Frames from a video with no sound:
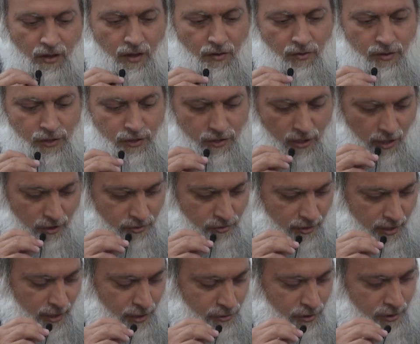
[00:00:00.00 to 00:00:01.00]
Which is
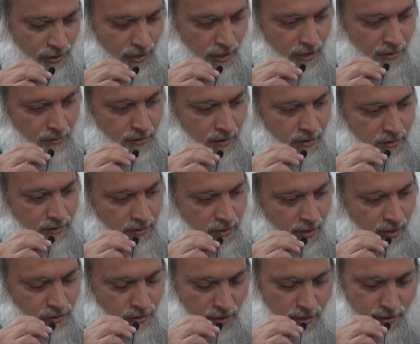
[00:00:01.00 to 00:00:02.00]
also interesting, because
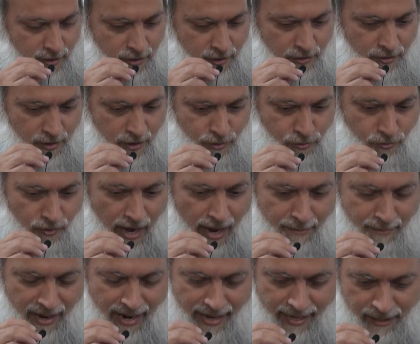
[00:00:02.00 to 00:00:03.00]
I was listening to this
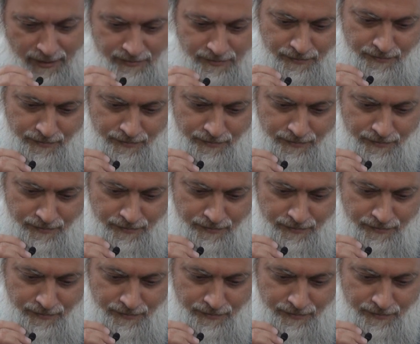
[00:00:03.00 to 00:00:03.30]
rabbi